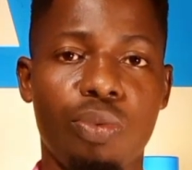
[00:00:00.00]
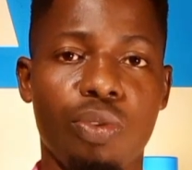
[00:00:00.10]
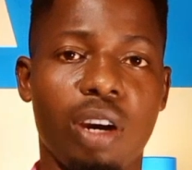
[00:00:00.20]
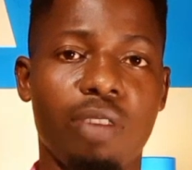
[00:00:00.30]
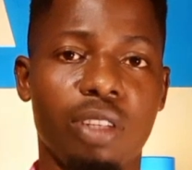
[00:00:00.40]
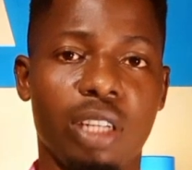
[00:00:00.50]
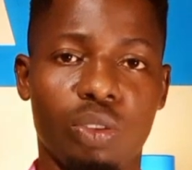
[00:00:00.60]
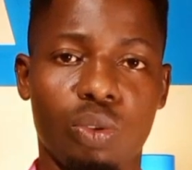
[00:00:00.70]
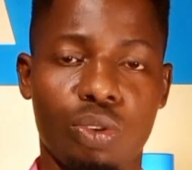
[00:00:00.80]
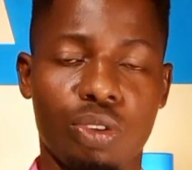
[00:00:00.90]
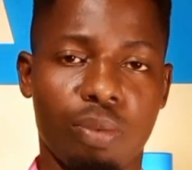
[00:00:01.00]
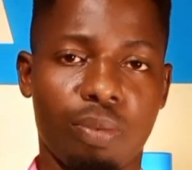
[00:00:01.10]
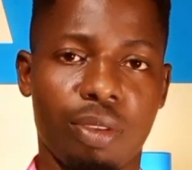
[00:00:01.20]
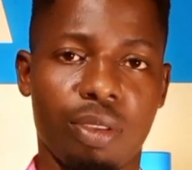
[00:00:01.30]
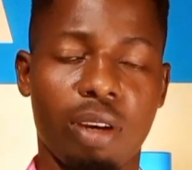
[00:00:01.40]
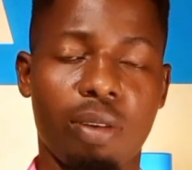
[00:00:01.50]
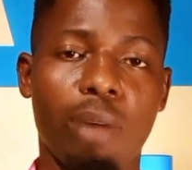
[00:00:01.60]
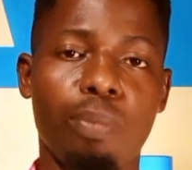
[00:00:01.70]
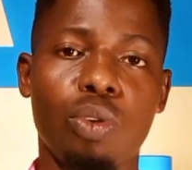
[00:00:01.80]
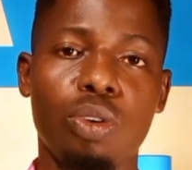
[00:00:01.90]
you have understood something. Now
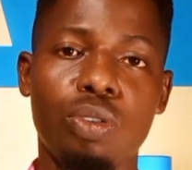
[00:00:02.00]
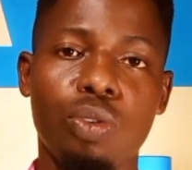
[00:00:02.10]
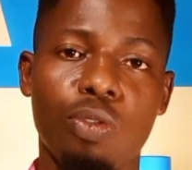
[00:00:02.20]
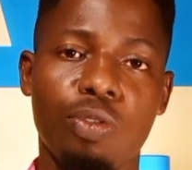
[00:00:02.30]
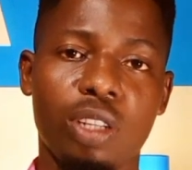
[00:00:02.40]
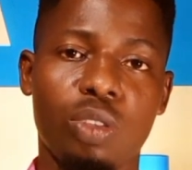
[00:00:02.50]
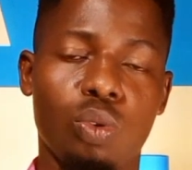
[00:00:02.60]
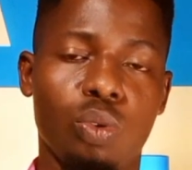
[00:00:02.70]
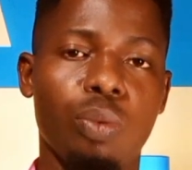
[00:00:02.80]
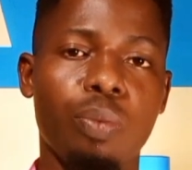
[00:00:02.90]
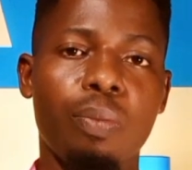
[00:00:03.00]
I'm going over to